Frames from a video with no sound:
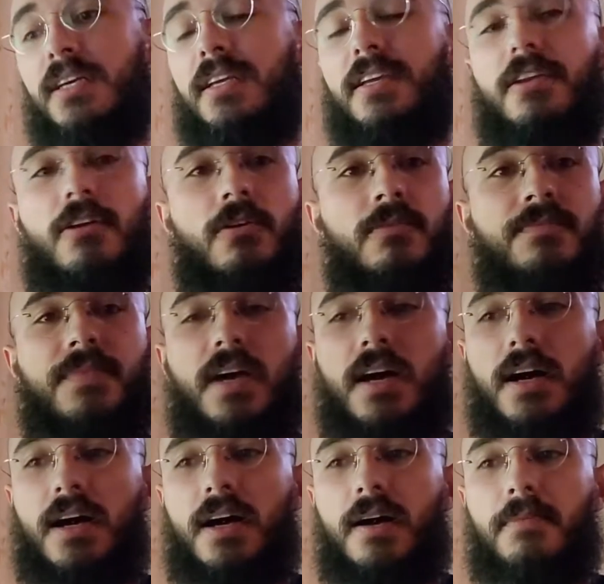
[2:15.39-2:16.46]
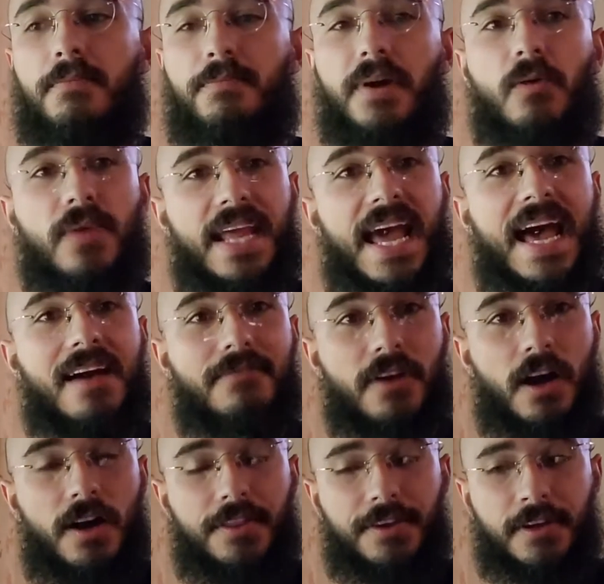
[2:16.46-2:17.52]
you know, but we have
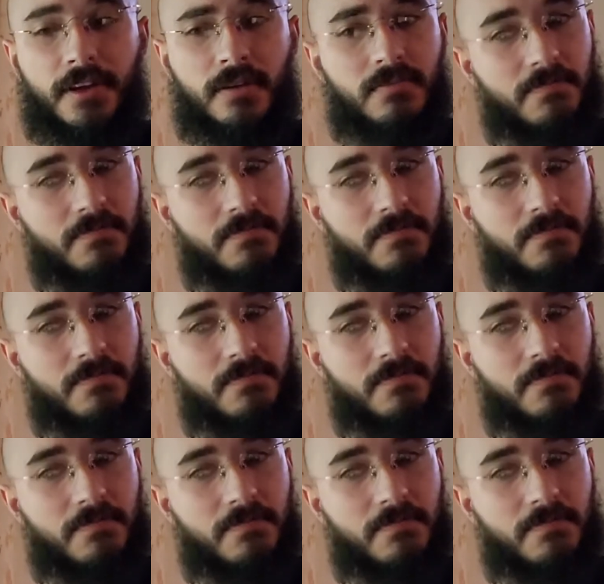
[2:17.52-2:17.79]
other,